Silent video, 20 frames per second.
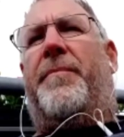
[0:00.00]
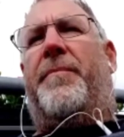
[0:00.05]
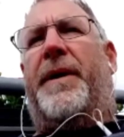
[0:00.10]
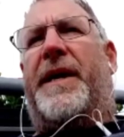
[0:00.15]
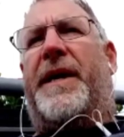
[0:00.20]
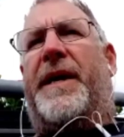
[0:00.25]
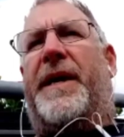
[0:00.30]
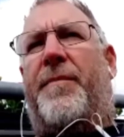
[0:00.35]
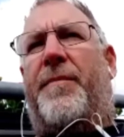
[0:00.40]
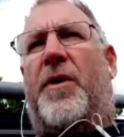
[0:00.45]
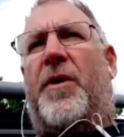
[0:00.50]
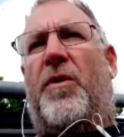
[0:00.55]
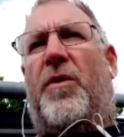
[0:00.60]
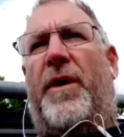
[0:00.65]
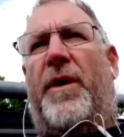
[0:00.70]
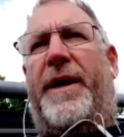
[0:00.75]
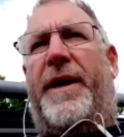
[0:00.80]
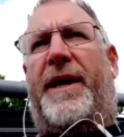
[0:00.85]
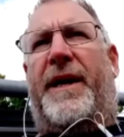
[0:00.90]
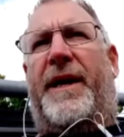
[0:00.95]
became
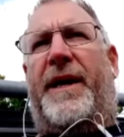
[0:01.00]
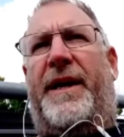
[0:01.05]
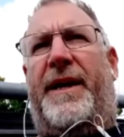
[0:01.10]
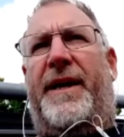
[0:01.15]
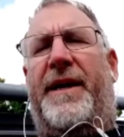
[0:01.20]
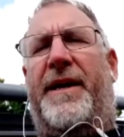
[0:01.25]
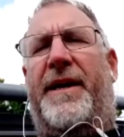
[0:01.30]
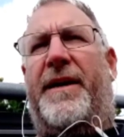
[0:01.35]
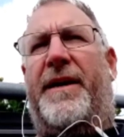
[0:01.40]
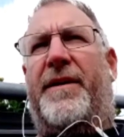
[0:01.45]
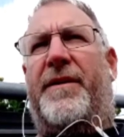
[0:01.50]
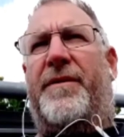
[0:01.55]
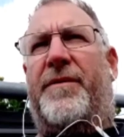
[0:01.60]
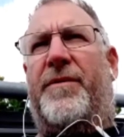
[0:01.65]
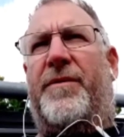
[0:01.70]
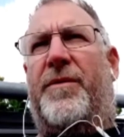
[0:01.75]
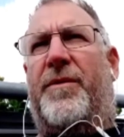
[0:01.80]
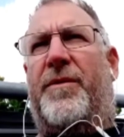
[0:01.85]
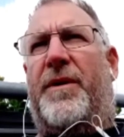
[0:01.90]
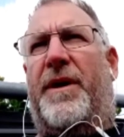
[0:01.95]
quite clear
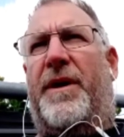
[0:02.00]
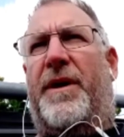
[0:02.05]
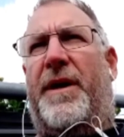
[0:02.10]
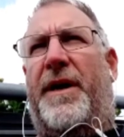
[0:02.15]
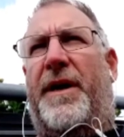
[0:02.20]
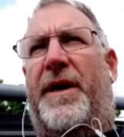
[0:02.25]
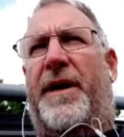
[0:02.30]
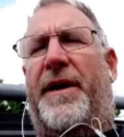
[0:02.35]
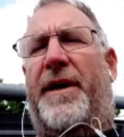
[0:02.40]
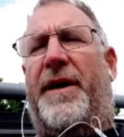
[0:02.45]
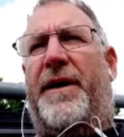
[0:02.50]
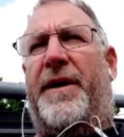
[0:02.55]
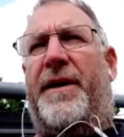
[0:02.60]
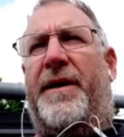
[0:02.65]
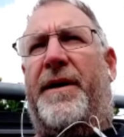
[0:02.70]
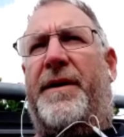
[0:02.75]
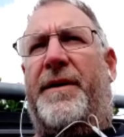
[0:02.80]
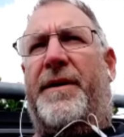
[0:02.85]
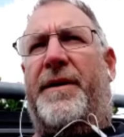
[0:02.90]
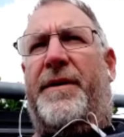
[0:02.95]
uh,
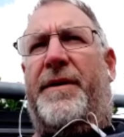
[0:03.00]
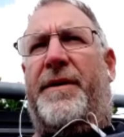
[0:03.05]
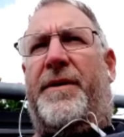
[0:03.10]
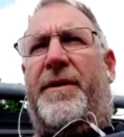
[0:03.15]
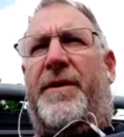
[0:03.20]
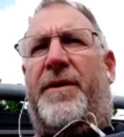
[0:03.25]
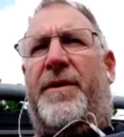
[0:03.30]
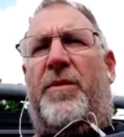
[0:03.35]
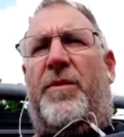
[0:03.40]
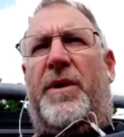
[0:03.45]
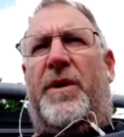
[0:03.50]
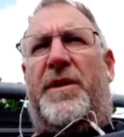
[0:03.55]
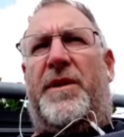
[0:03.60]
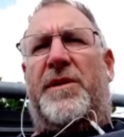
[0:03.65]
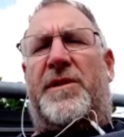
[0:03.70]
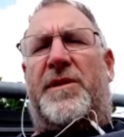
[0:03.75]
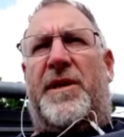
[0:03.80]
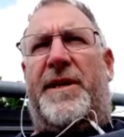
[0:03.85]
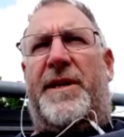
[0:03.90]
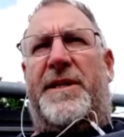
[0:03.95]
what
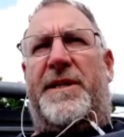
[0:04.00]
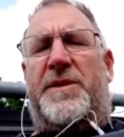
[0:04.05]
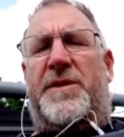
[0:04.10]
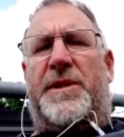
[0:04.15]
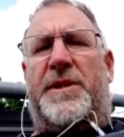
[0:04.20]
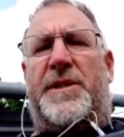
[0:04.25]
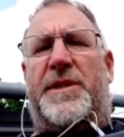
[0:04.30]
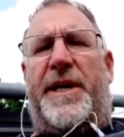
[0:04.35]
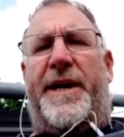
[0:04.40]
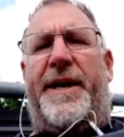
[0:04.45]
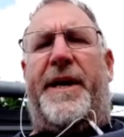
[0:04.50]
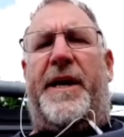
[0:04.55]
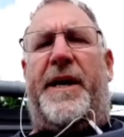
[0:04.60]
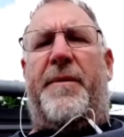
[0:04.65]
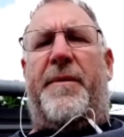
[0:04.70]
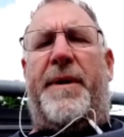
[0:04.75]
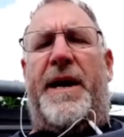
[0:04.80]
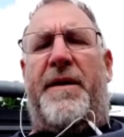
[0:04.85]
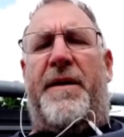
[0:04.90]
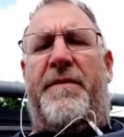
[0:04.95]
the science was saying
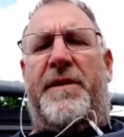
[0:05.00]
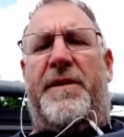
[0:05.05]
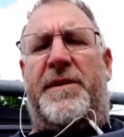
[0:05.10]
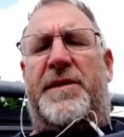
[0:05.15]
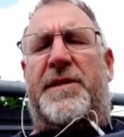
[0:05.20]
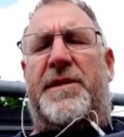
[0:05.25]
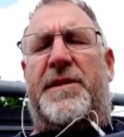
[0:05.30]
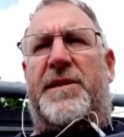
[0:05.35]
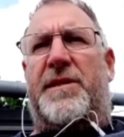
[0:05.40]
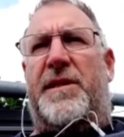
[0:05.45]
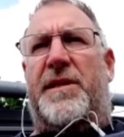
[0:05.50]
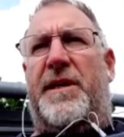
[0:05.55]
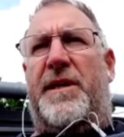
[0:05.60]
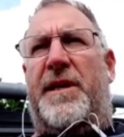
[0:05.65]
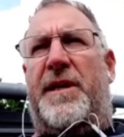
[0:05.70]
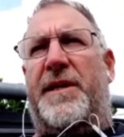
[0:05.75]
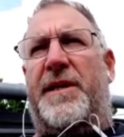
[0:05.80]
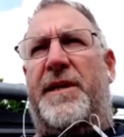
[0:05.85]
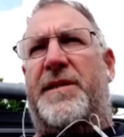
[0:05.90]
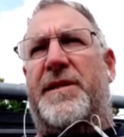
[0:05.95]
about this
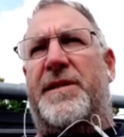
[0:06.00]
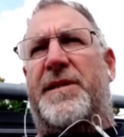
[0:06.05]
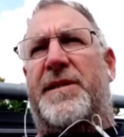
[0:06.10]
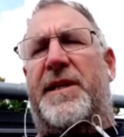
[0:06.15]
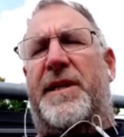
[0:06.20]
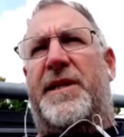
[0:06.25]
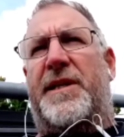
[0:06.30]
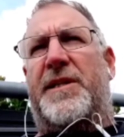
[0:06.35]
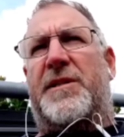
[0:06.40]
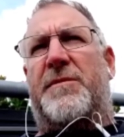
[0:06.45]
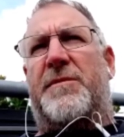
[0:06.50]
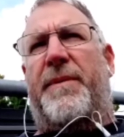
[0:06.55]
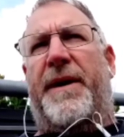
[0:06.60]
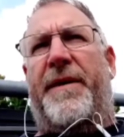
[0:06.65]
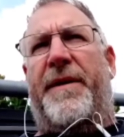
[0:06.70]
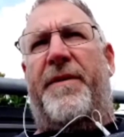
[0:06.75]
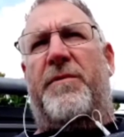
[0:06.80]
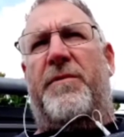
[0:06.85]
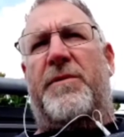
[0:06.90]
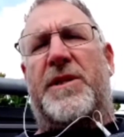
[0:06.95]
uh, disease,
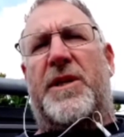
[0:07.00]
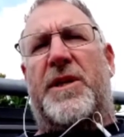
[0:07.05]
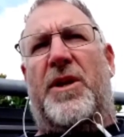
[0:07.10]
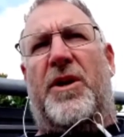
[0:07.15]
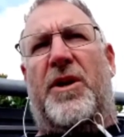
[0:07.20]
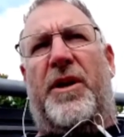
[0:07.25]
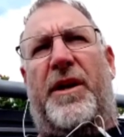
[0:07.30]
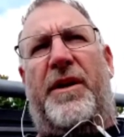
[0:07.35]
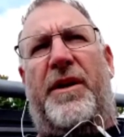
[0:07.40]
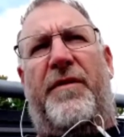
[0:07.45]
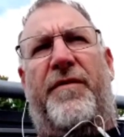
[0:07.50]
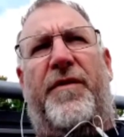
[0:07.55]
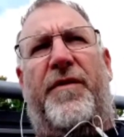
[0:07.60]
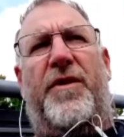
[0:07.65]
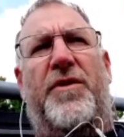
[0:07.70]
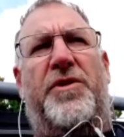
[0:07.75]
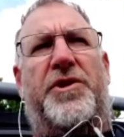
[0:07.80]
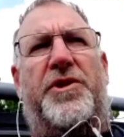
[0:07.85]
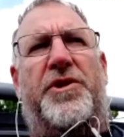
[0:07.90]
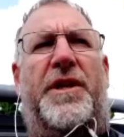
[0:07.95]
but there was a lot of
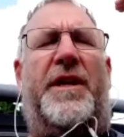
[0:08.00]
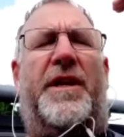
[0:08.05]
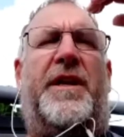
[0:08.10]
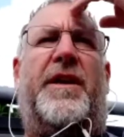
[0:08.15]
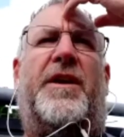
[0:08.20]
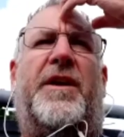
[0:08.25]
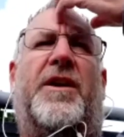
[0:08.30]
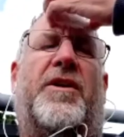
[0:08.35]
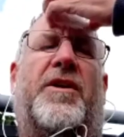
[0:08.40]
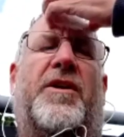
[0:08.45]
confusion and a lot